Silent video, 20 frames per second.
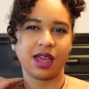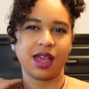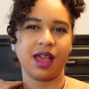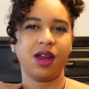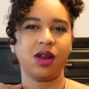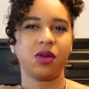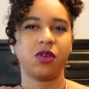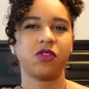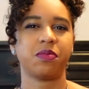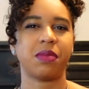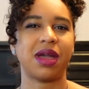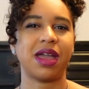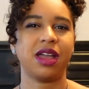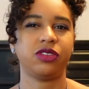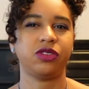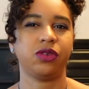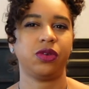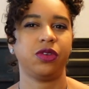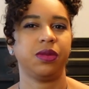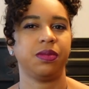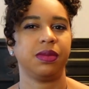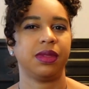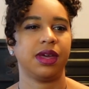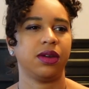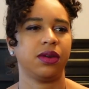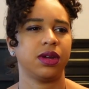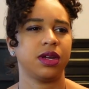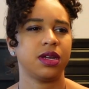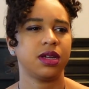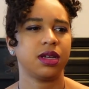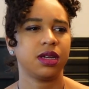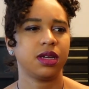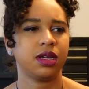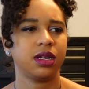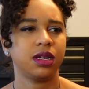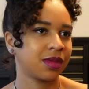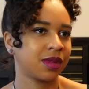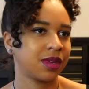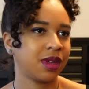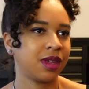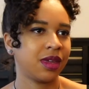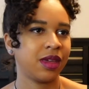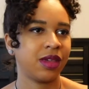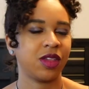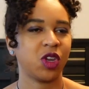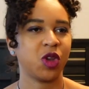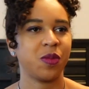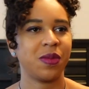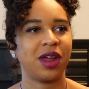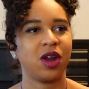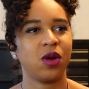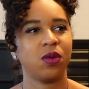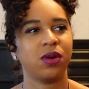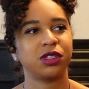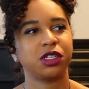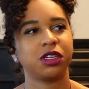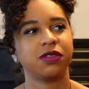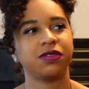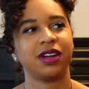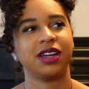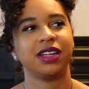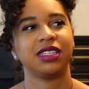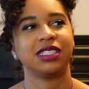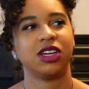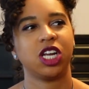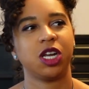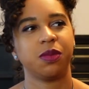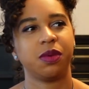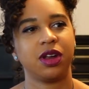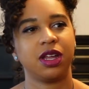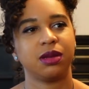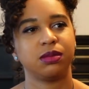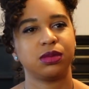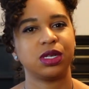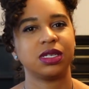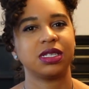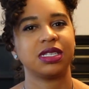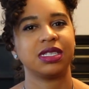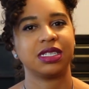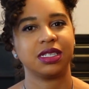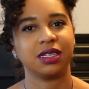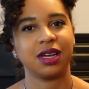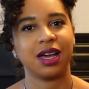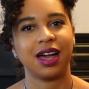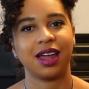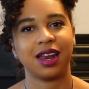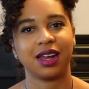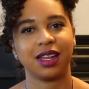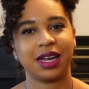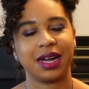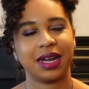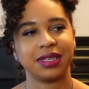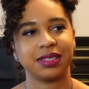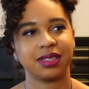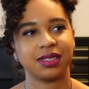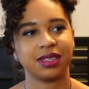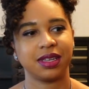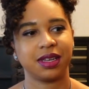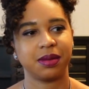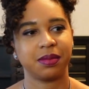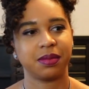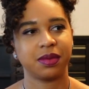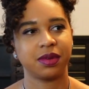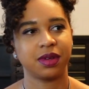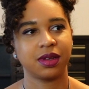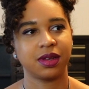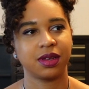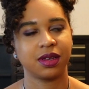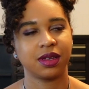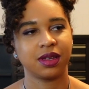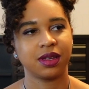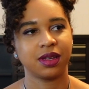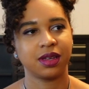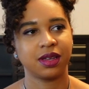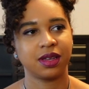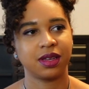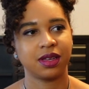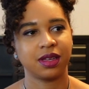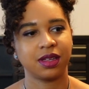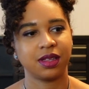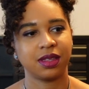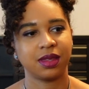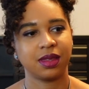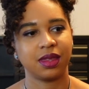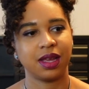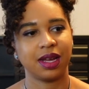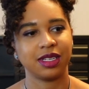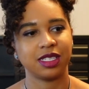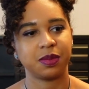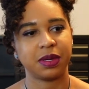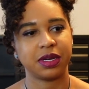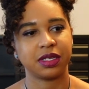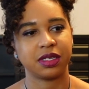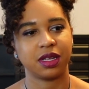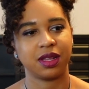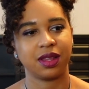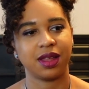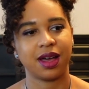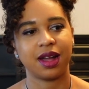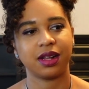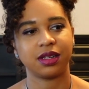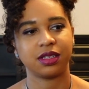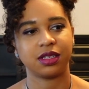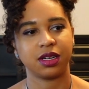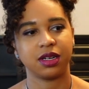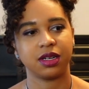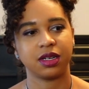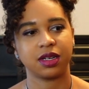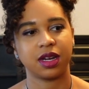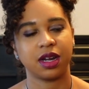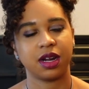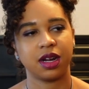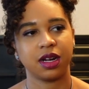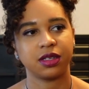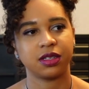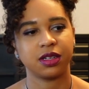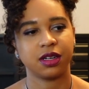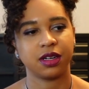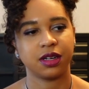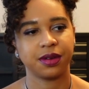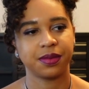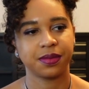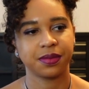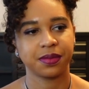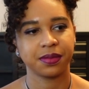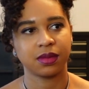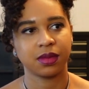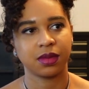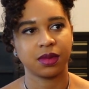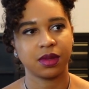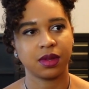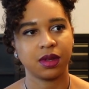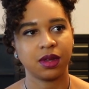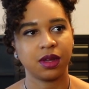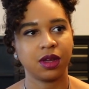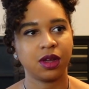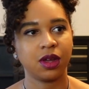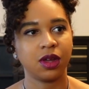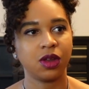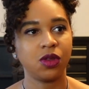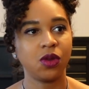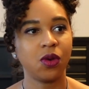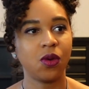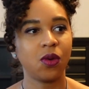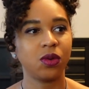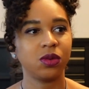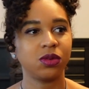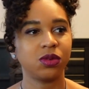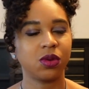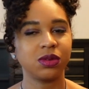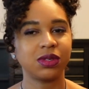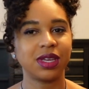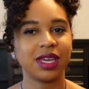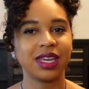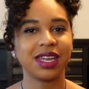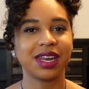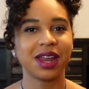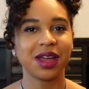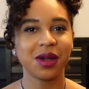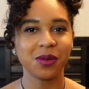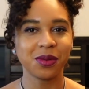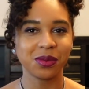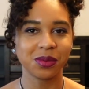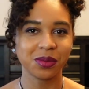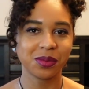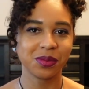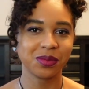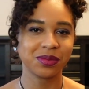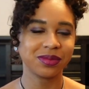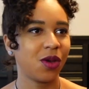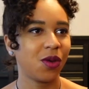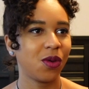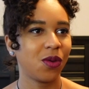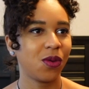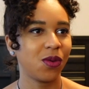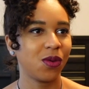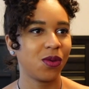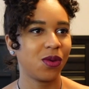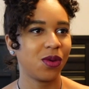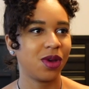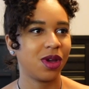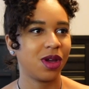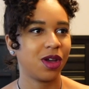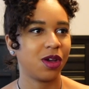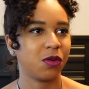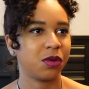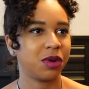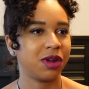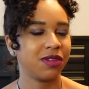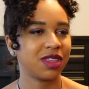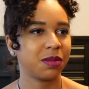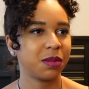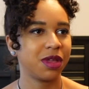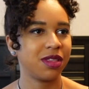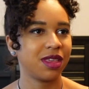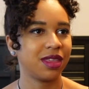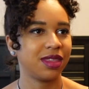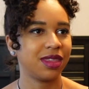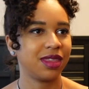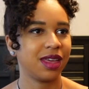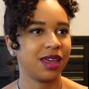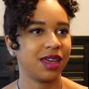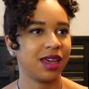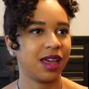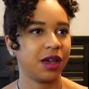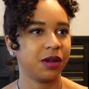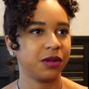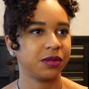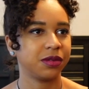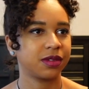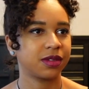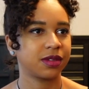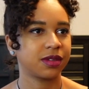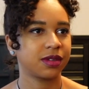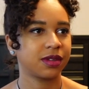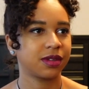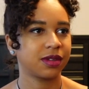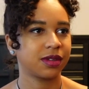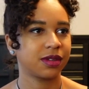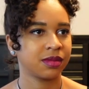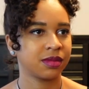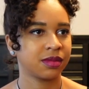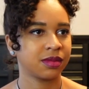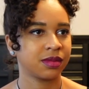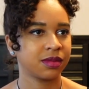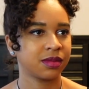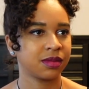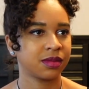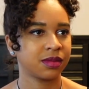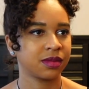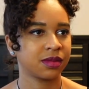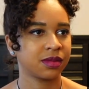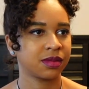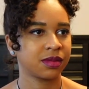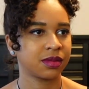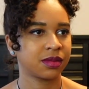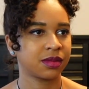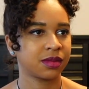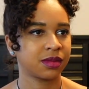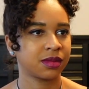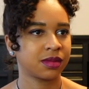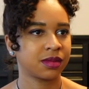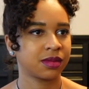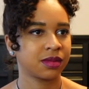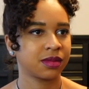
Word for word: I don't know if Maya told him that, right? See, no matter what she finds out about him, she still idolizes him. That speaks a lot to her character. No, don't take it out. What if someone's in the house? Mm-mm.